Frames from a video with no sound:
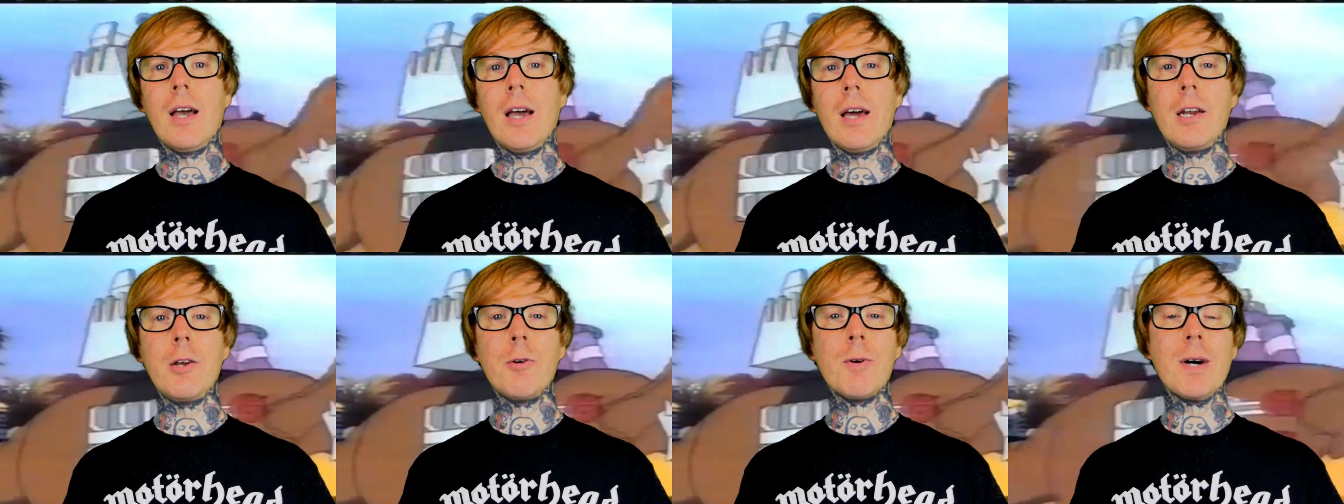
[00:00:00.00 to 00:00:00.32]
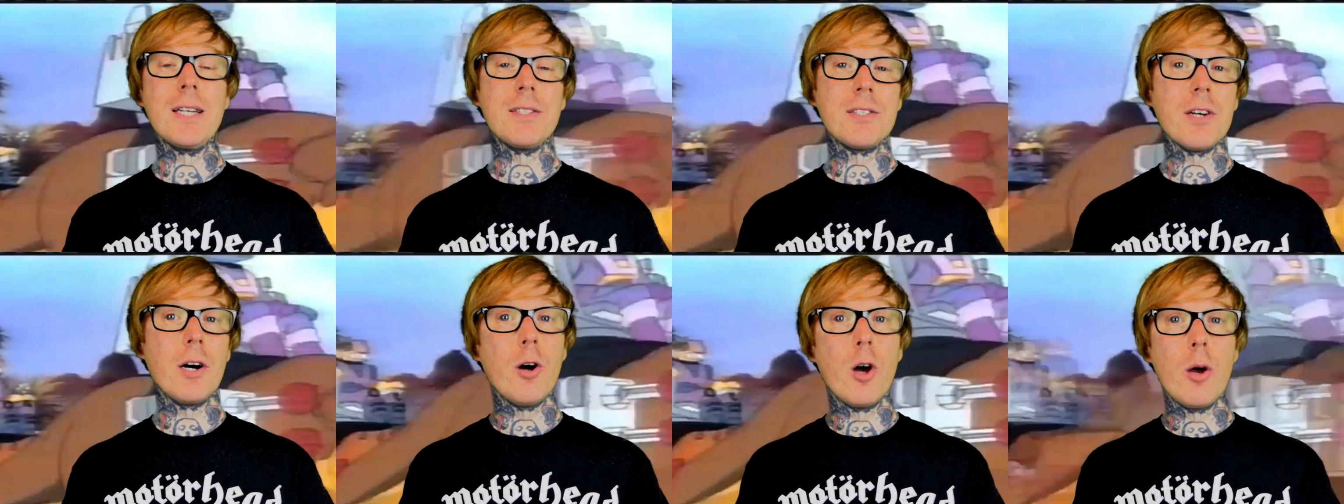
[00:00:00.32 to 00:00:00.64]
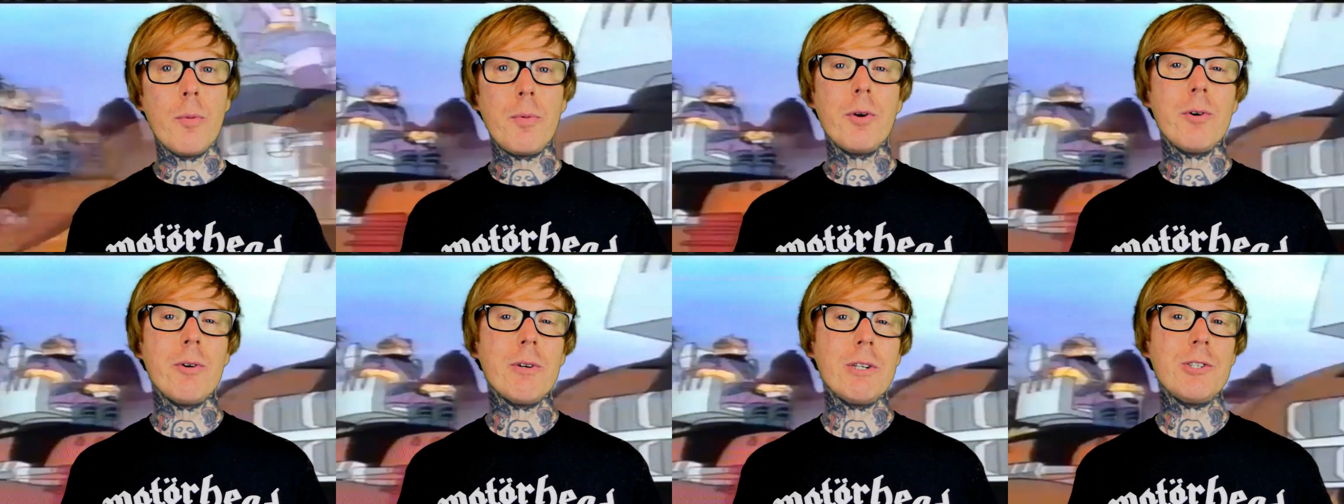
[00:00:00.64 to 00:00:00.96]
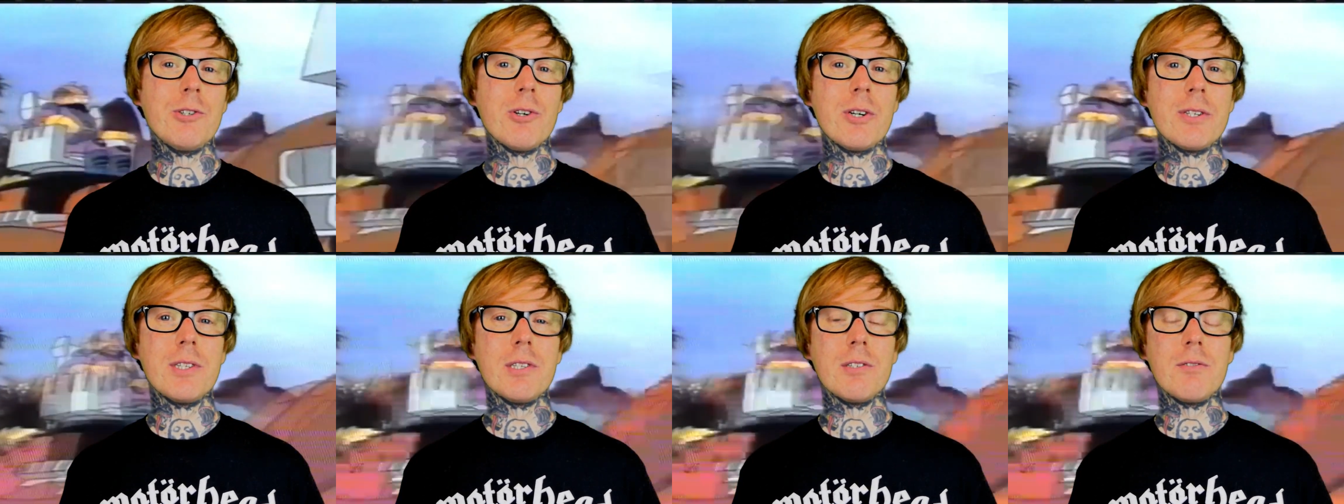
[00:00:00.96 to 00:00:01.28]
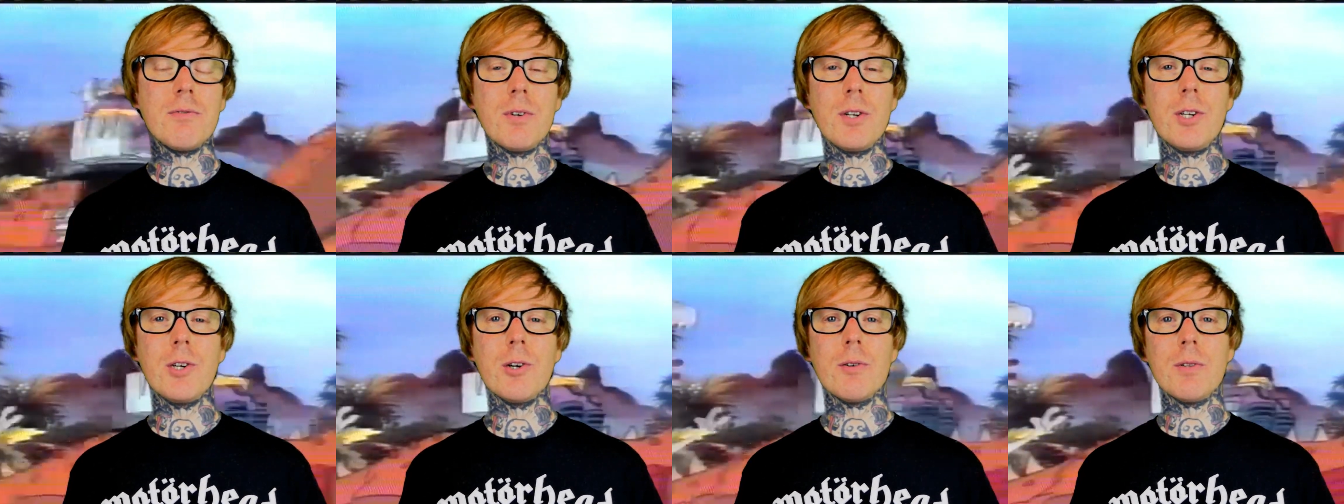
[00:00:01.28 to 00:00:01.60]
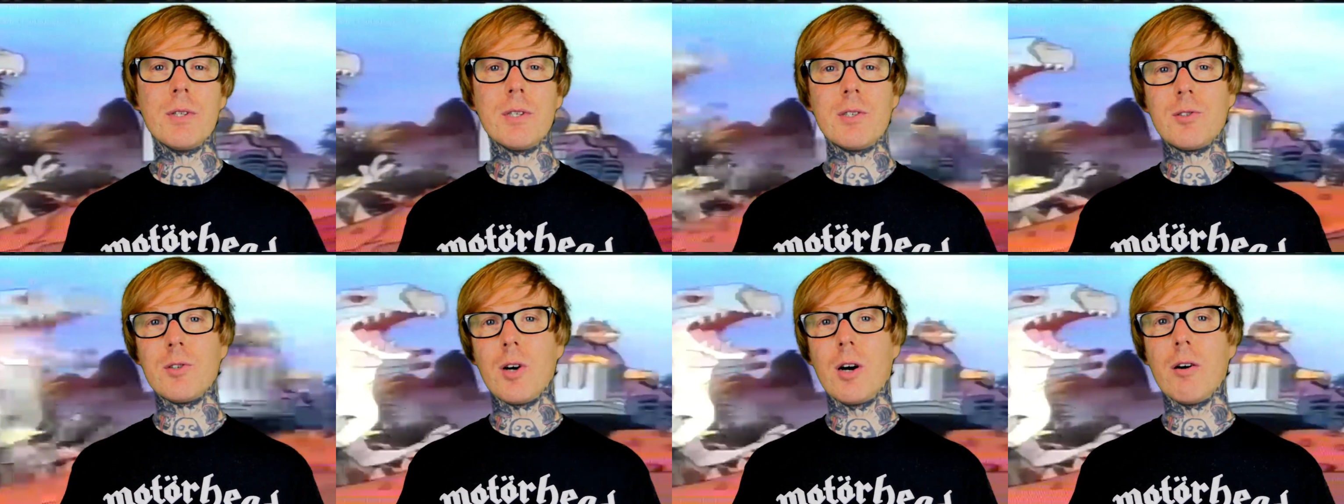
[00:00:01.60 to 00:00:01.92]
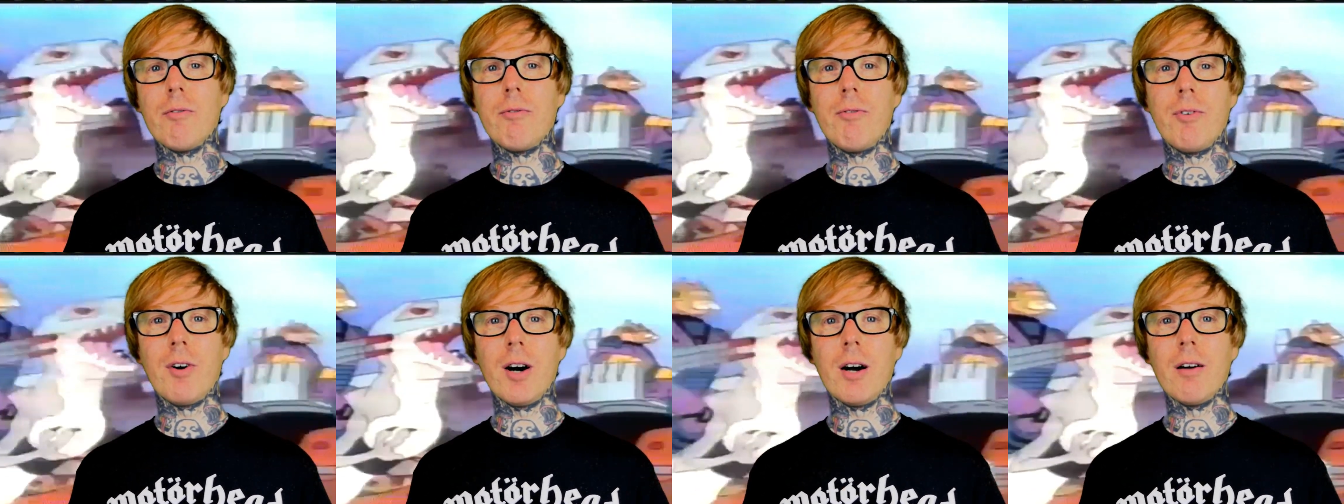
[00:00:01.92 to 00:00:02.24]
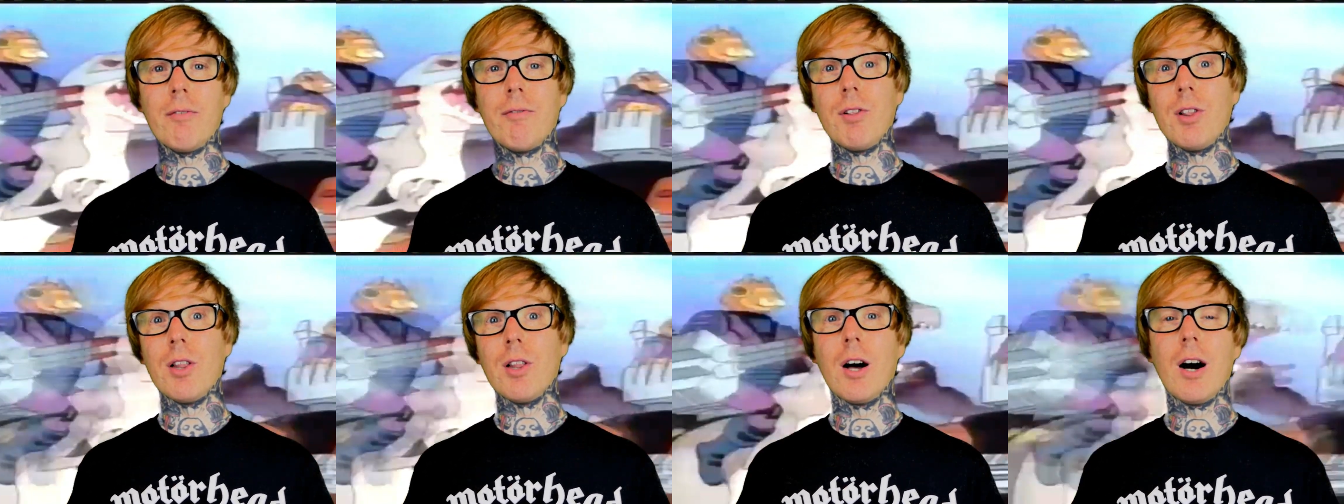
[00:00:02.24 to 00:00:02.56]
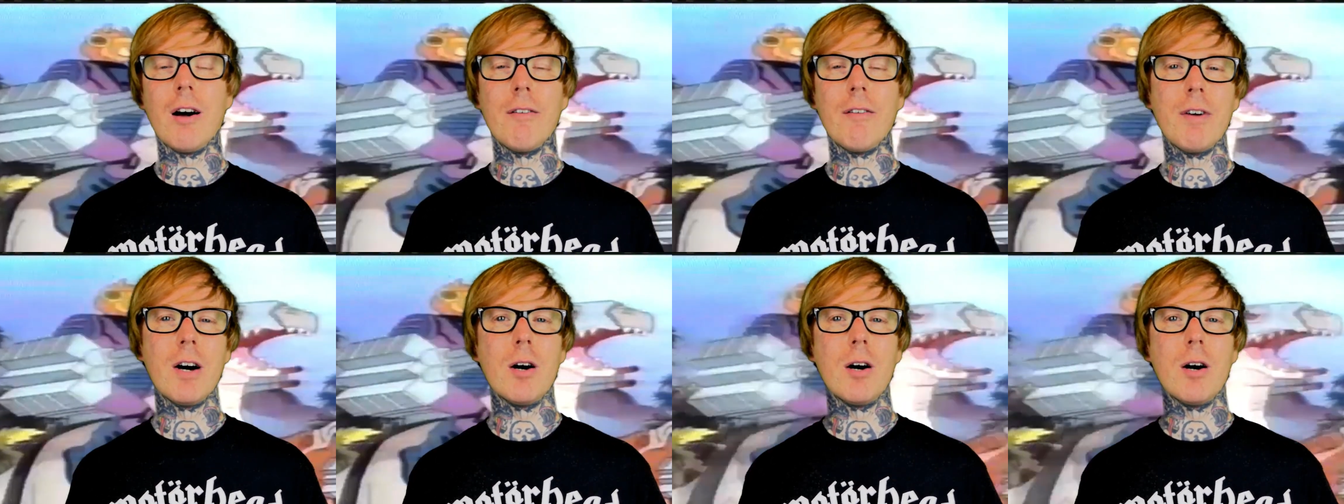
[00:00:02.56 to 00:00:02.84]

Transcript: Anyways, I hope you enjoyed this video on this top 5 live